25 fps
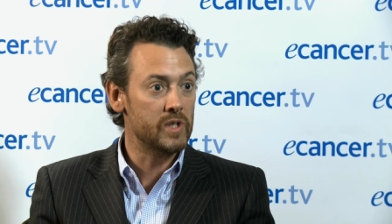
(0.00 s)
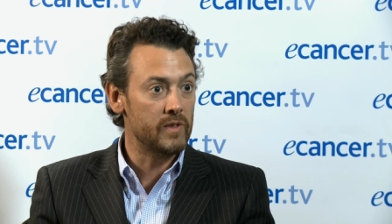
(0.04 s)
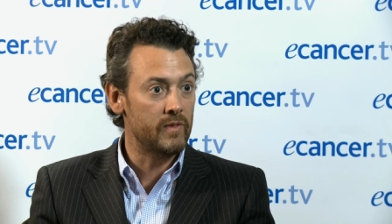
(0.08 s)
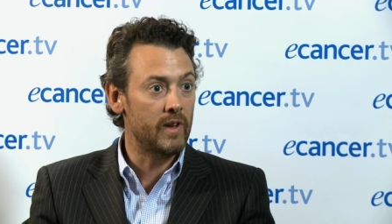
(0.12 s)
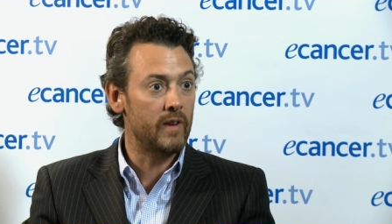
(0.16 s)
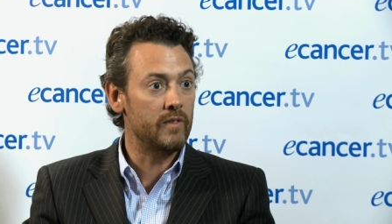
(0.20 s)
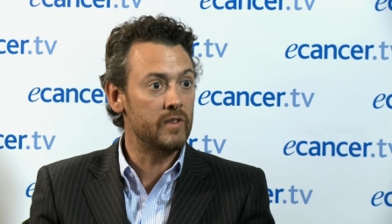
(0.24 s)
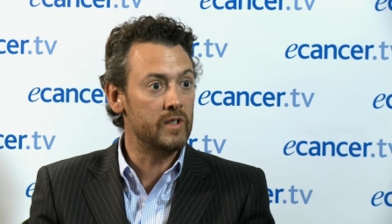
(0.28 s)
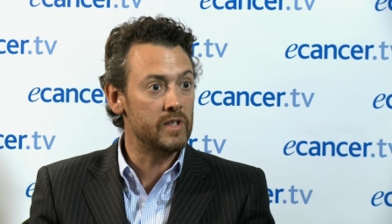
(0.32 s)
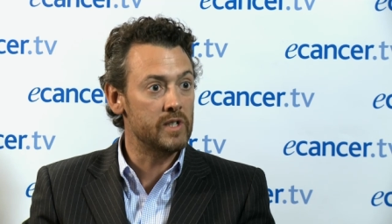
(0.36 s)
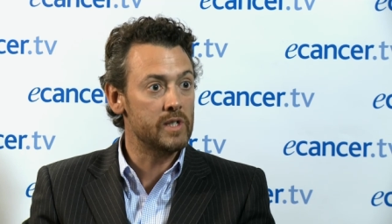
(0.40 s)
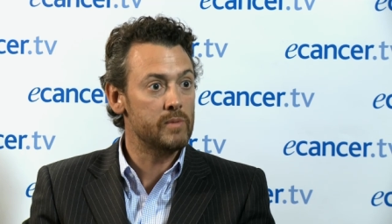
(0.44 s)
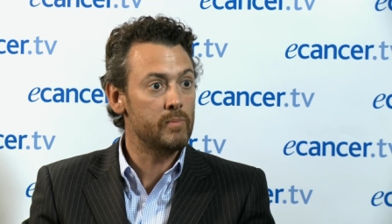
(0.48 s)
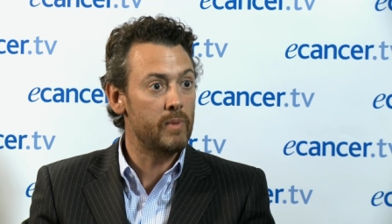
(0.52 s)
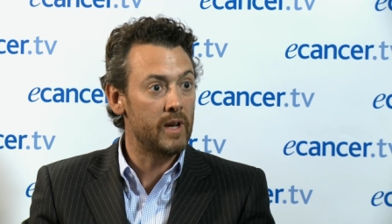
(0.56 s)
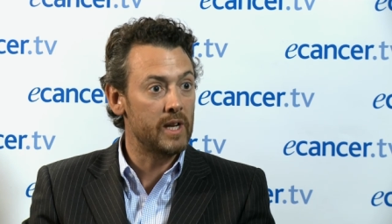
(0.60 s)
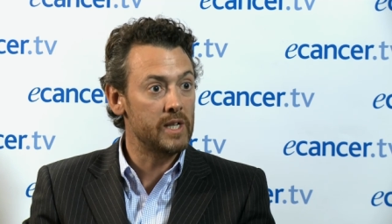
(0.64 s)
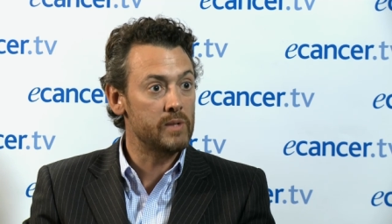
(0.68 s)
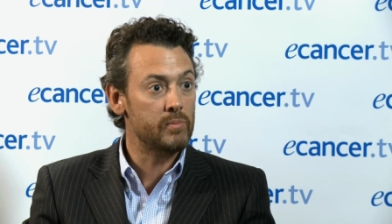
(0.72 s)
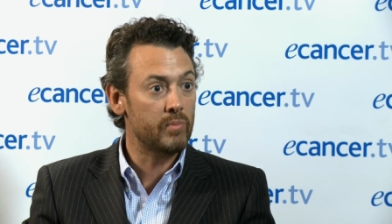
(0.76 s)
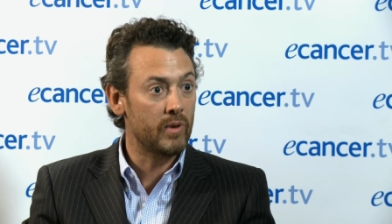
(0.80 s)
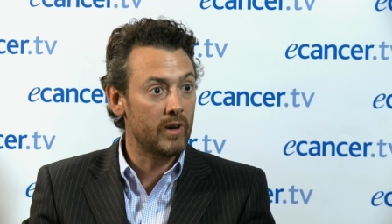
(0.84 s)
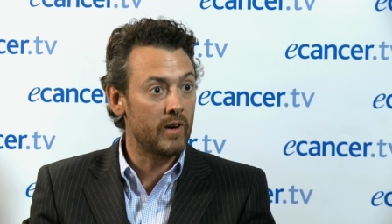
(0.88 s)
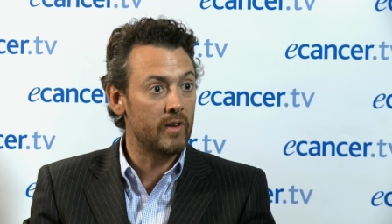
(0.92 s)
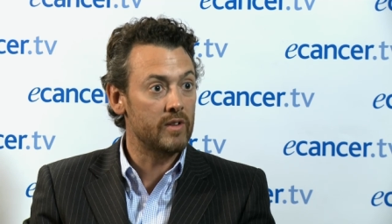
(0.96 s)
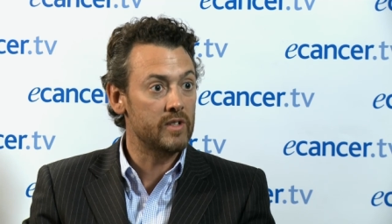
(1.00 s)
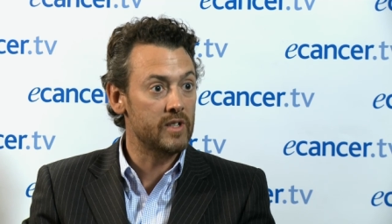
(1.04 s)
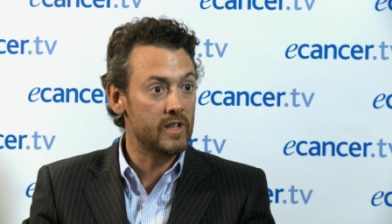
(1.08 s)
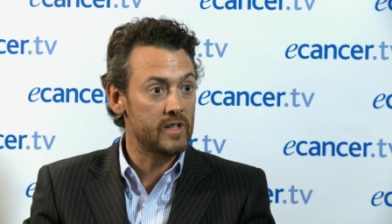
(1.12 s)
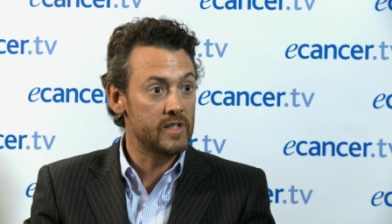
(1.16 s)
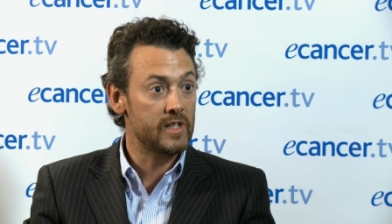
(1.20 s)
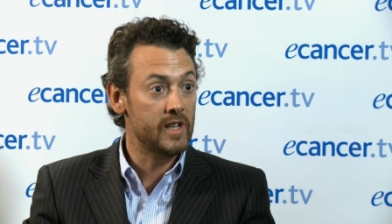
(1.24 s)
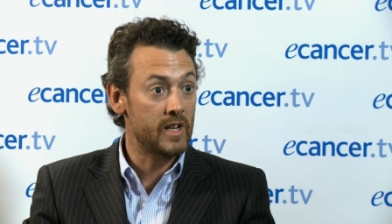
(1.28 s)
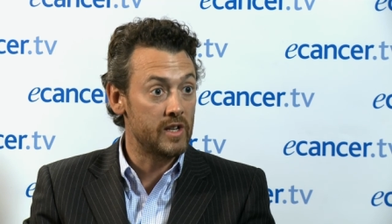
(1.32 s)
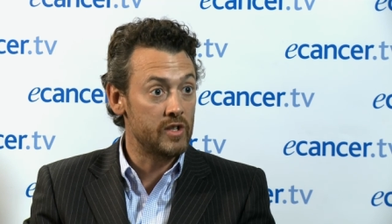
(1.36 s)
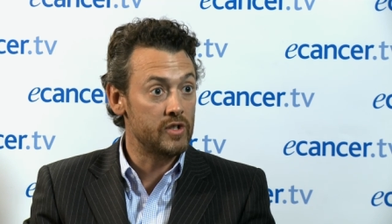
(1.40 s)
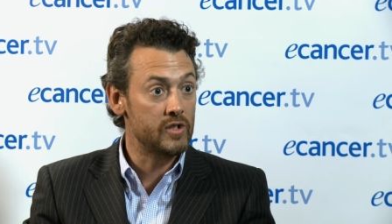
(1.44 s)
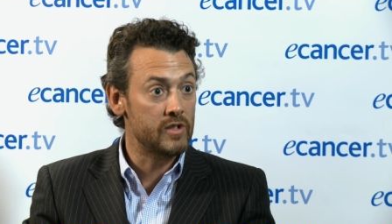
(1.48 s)
of evidence-based
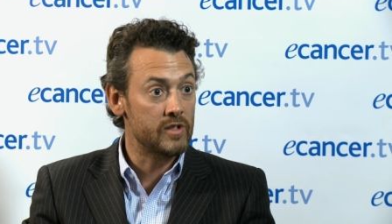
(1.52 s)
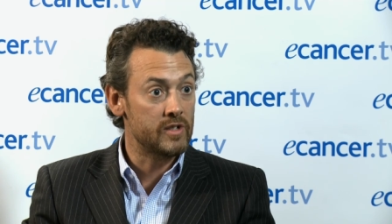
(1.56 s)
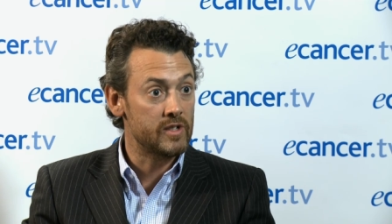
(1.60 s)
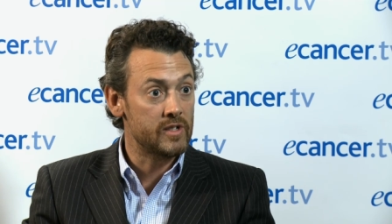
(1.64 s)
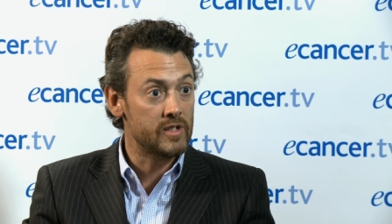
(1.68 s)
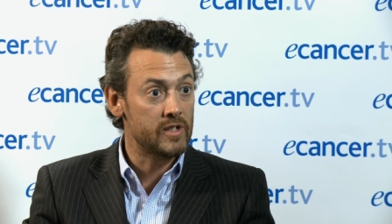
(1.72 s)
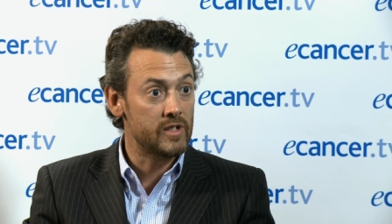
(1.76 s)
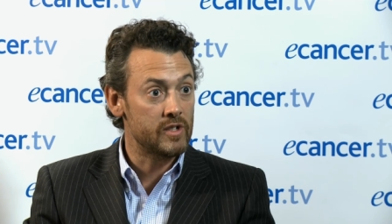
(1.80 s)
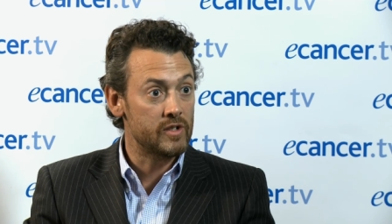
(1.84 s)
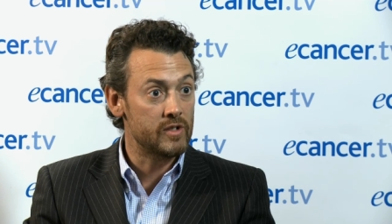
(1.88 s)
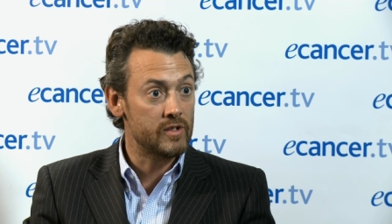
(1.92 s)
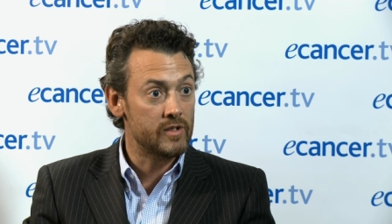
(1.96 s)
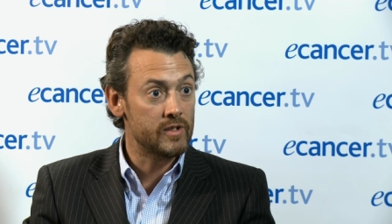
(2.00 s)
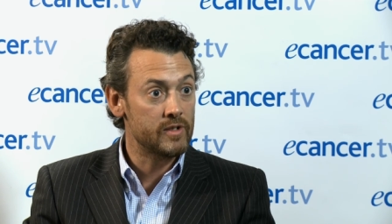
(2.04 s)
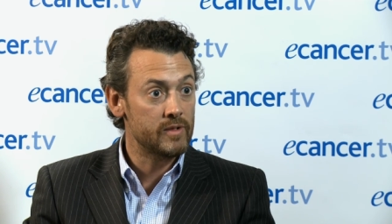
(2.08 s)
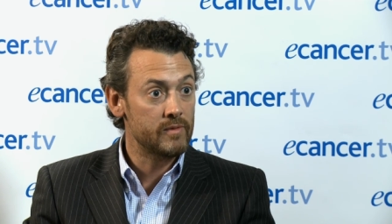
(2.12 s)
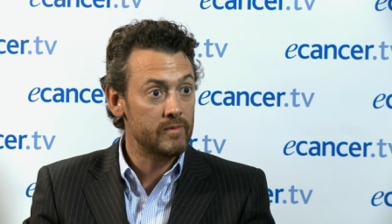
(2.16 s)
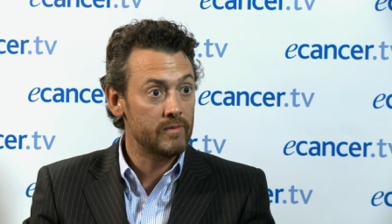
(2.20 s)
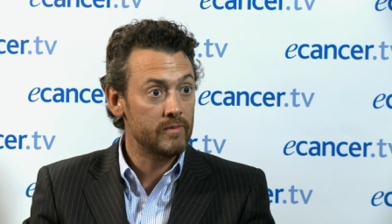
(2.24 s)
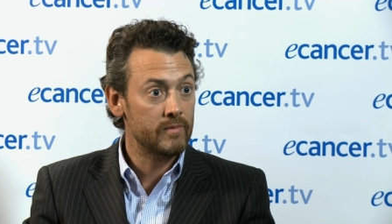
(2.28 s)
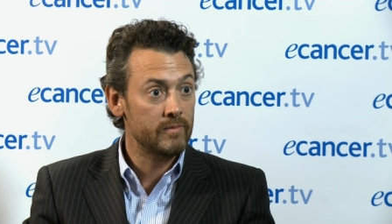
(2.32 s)
prioritisation decisions.